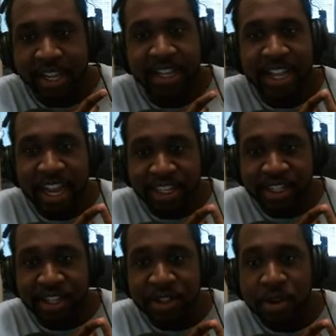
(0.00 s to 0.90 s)
an
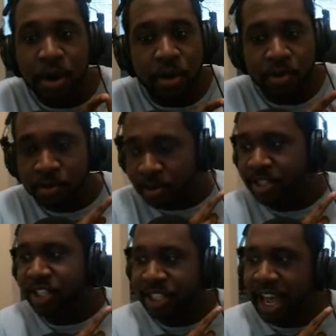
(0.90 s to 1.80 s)
action, what
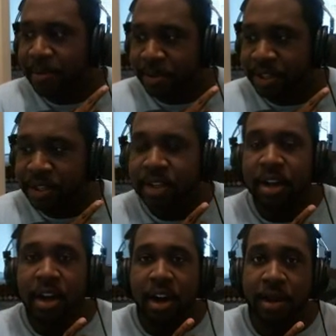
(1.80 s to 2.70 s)
just happened?
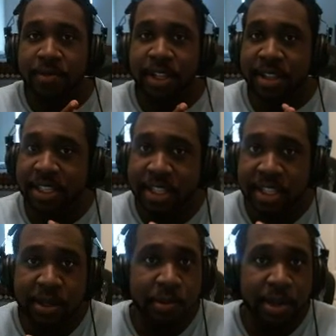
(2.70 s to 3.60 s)
The next thing
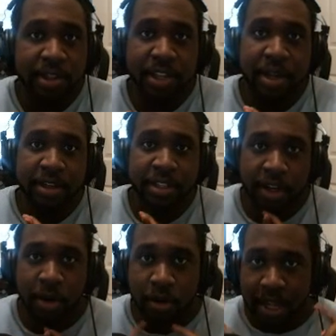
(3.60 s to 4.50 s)
you would want to think about is
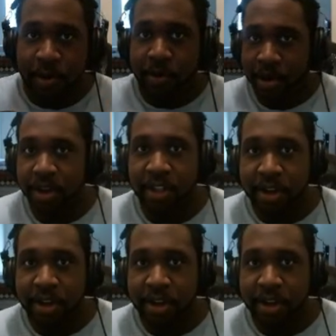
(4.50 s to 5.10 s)
like, okay, where are they on